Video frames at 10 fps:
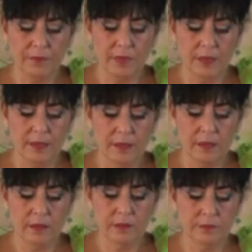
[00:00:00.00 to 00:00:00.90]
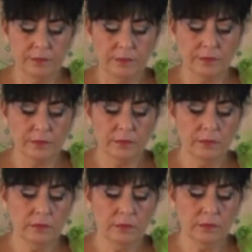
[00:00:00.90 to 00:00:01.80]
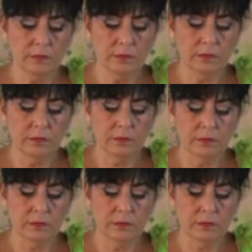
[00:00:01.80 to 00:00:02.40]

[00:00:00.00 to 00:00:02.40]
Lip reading: (no one is talking)